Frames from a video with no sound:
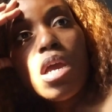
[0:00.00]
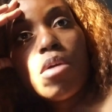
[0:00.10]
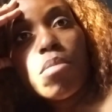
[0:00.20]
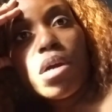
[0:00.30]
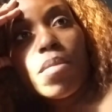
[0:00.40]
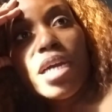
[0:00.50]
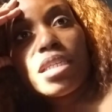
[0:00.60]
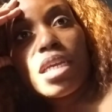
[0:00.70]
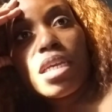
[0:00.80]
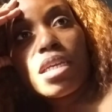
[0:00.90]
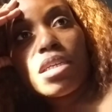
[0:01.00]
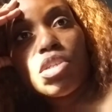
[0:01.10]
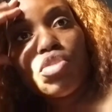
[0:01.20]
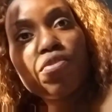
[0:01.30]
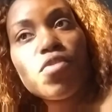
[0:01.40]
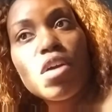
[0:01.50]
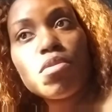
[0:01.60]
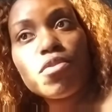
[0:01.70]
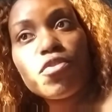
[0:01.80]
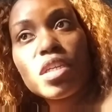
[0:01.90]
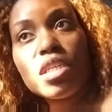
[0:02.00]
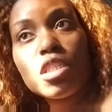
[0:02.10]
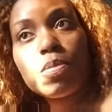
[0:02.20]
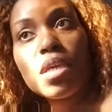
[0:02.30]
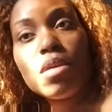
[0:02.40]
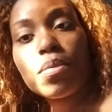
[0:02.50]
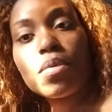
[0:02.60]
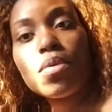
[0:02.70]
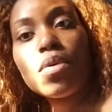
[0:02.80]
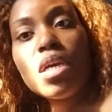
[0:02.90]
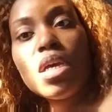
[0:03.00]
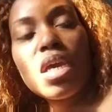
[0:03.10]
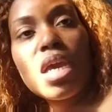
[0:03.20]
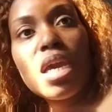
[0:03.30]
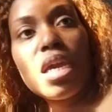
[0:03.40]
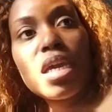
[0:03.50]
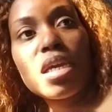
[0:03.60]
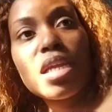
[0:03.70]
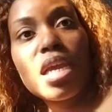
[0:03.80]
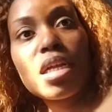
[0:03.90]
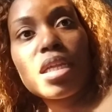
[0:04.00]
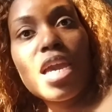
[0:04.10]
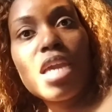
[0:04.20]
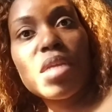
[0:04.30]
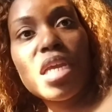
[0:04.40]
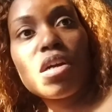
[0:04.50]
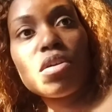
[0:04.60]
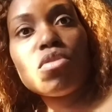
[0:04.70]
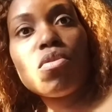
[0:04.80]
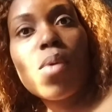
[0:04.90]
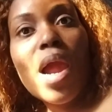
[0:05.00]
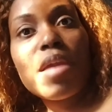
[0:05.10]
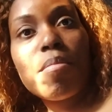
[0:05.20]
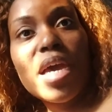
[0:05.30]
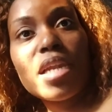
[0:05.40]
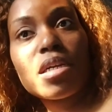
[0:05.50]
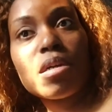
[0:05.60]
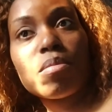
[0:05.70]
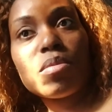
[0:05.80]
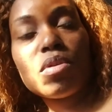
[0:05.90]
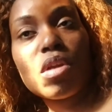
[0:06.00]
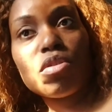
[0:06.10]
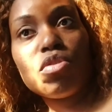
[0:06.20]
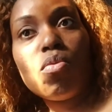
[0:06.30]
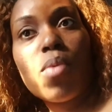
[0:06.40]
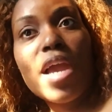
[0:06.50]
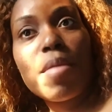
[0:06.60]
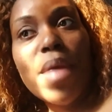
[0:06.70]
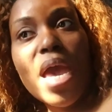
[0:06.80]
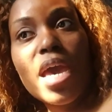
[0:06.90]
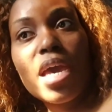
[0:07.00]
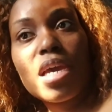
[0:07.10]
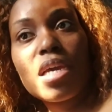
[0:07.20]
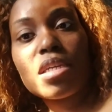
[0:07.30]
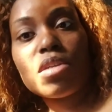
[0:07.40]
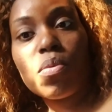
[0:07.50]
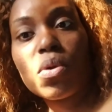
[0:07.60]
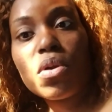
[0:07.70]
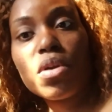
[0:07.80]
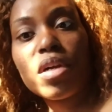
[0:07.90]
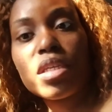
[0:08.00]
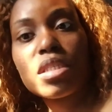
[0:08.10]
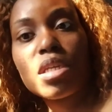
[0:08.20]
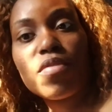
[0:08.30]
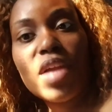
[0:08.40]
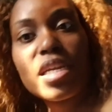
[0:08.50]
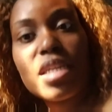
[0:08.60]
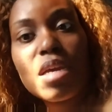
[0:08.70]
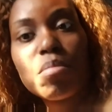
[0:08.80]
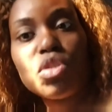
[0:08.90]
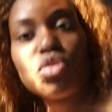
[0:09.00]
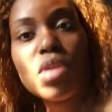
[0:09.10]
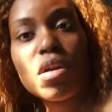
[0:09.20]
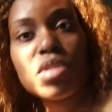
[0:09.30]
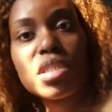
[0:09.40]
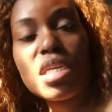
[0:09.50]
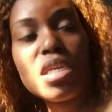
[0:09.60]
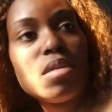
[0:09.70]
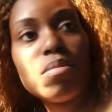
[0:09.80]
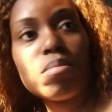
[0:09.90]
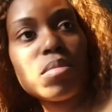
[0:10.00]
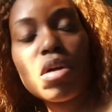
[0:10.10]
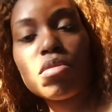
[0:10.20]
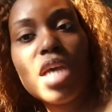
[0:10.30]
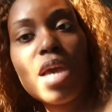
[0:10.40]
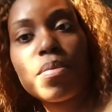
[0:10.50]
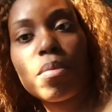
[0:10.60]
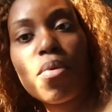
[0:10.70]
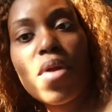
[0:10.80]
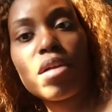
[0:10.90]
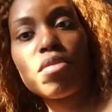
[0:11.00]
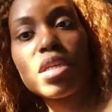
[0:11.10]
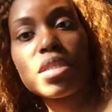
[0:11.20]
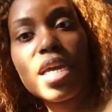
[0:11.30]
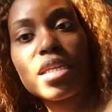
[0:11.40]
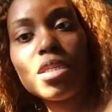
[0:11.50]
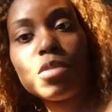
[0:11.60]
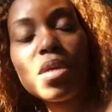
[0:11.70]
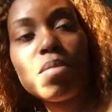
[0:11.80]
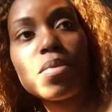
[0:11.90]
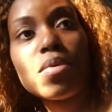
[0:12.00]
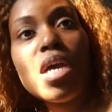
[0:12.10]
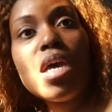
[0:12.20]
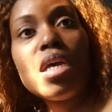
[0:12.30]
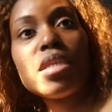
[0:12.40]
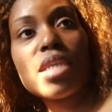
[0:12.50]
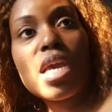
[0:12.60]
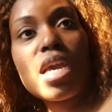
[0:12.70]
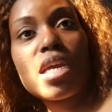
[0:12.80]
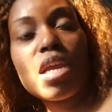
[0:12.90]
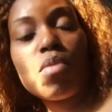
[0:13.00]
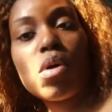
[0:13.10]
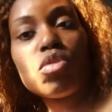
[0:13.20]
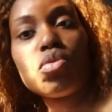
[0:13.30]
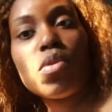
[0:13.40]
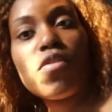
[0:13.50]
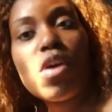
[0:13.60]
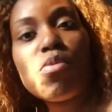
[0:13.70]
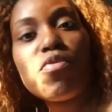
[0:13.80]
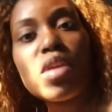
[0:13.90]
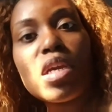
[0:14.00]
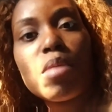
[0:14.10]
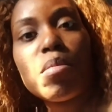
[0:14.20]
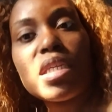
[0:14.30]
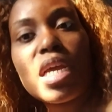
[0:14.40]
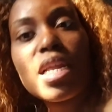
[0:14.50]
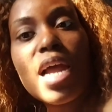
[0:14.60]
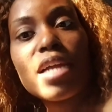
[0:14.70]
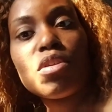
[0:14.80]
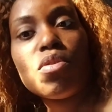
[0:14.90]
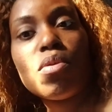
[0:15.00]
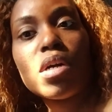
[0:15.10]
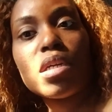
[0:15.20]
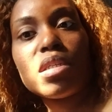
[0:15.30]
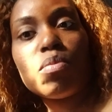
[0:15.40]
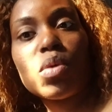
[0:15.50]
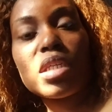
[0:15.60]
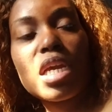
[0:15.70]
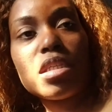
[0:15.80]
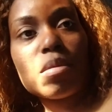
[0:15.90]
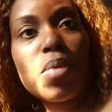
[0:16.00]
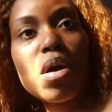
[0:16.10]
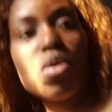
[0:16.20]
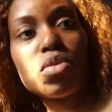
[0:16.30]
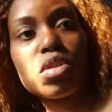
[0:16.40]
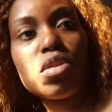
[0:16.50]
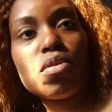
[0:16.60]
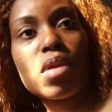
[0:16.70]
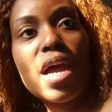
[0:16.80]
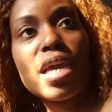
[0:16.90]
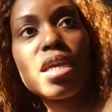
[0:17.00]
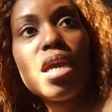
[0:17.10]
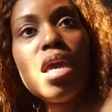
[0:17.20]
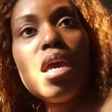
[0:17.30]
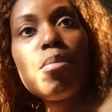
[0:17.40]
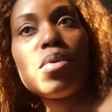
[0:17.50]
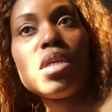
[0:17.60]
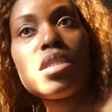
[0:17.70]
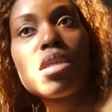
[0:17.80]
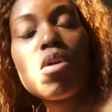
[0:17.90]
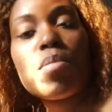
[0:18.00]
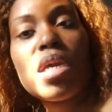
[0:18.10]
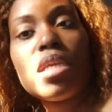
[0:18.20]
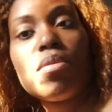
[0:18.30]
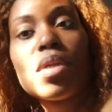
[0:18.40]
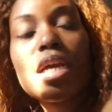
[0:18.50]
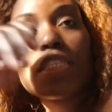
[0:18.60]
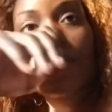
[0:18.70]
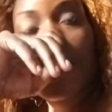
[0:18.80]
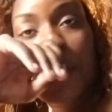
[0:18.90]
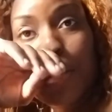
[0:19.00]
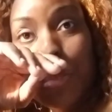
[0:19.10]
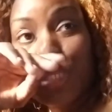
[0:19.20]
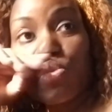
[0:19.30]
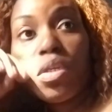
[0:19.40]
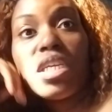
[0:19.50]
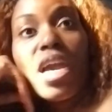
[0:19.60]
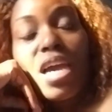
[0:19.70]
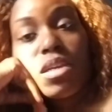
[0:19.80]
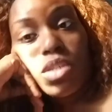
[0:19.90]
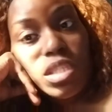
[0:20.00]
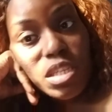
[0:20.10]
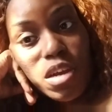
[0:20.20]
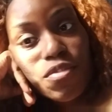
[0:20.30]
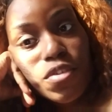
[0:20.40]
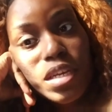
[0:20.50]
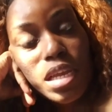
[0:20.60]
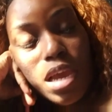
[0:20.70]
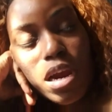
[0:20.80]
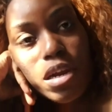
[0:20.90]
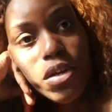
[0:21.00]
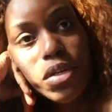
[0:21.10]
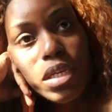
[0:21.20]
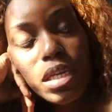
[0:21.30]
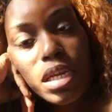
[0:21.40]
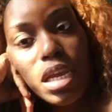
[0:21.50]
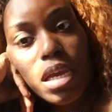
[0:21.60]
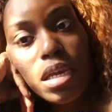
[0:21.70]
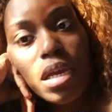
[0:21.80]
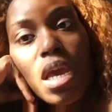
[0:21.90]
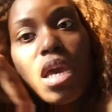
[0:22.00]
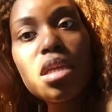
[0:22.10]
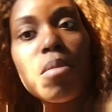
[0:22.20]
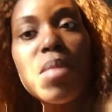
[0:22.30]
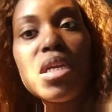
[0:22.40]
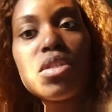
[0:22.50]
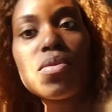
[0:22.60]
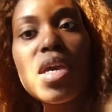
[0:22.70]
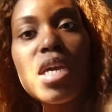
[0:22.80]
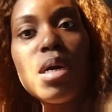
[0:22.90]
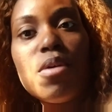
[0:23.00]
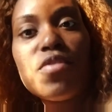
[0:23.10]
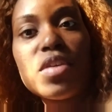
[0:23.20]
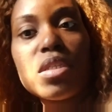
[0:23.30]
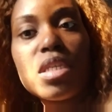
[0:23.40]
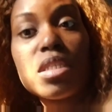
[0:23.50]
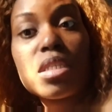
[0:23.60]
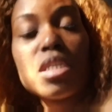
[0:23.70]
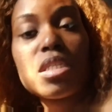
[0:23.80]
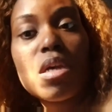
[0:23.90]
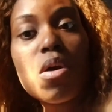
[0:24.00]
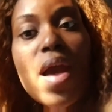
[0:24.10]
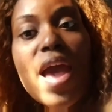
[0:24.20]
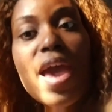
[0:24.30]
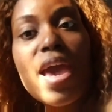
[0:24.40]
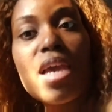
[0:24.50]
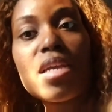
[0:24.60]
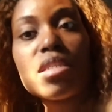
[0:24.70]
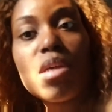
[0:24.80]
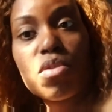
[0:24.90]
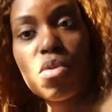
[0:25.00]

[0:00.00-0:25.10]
but my thing is, you voting for these people, and they claim they're gonna do right by the, you know, do right by the world and stuff like that. But you don't see no type of progress. Like these people saying they want you to vote for them, but they not doing what they supposed to do. Like it's so many. When I say people is really out here suffering and hurting, and then the mental health is is is so high. It's on the